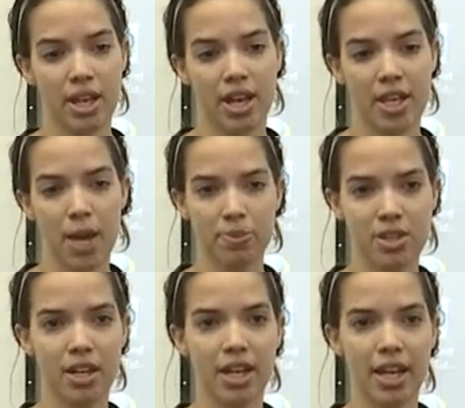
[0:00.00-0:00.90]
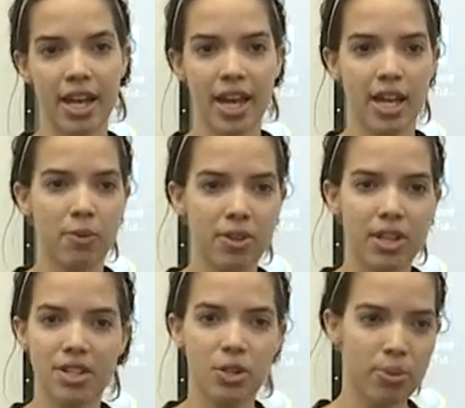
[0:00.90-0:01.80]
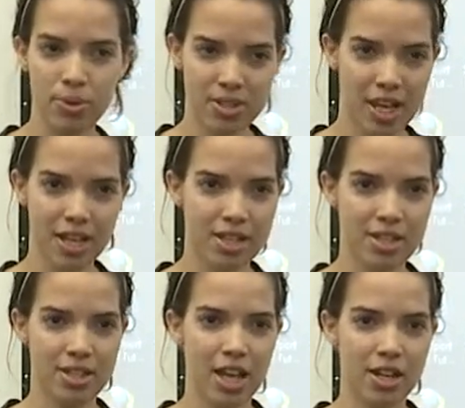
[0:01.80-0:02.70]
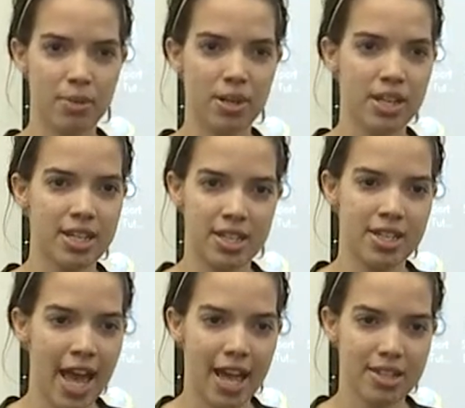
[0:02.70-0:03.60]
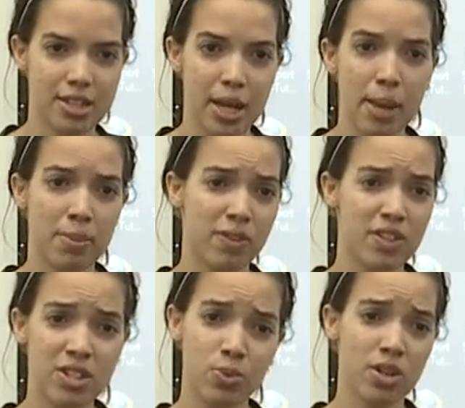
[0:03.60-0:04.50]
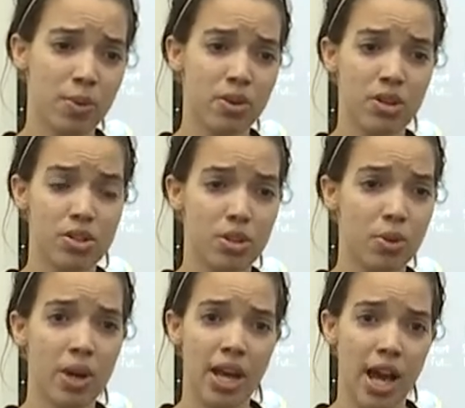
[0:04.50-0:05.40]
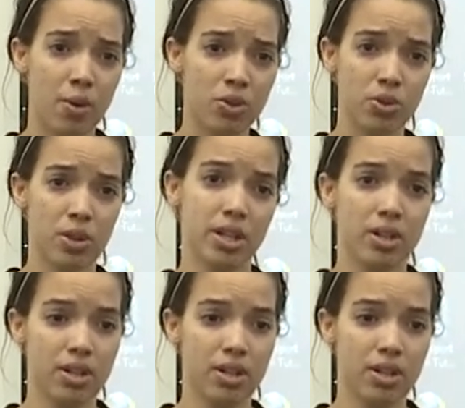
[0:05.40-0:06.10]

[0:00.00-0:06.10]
I kept studying, and I realized computer science is not going to be an easy task. But if this is what I wanted to do, I would do it.